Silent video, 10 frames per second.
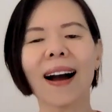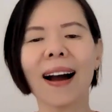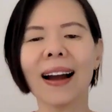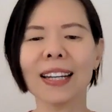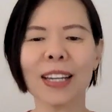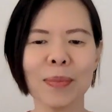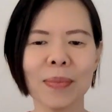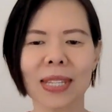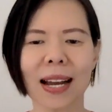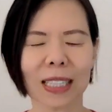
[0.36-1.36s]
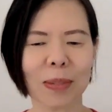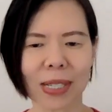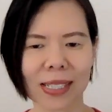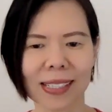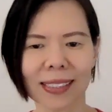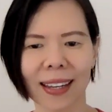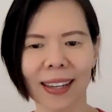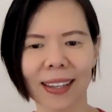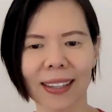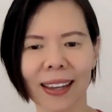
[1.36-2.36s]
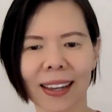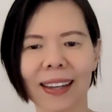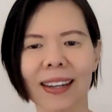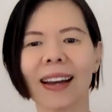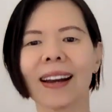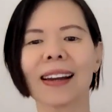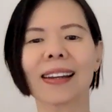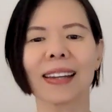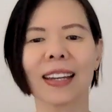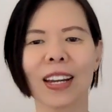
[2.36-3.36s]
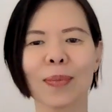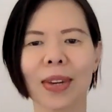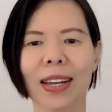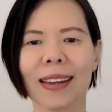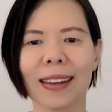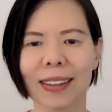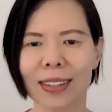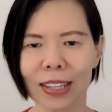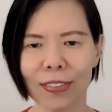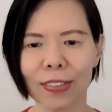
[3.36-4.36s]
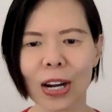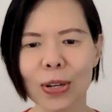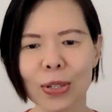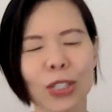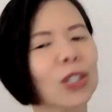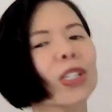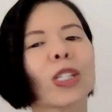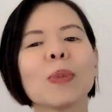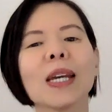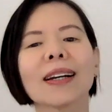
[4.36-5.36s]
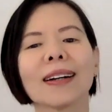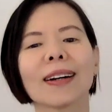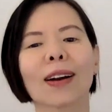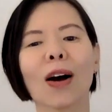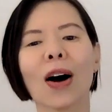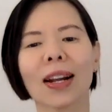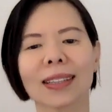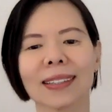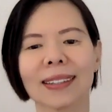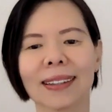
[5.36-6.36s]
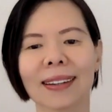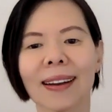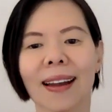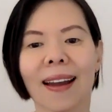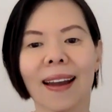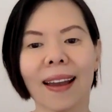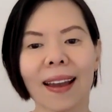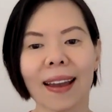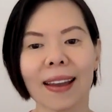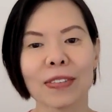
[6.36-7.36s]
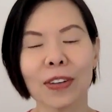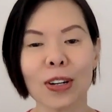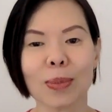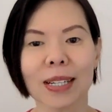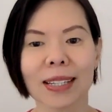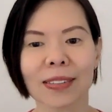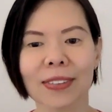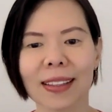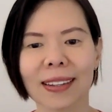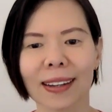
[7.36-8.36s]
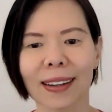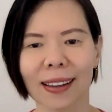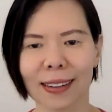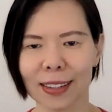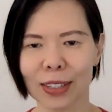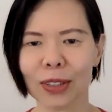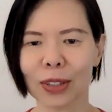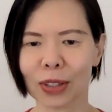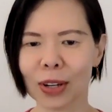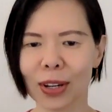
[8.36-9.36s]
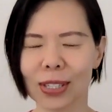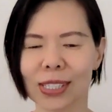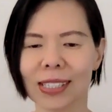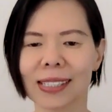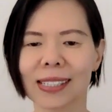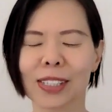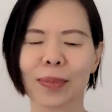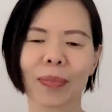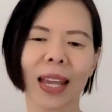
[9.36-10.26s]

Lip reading: I am Dr. Birgitte Tan, and I am a grief coach, speaker, author, and former veterinarian oncologist.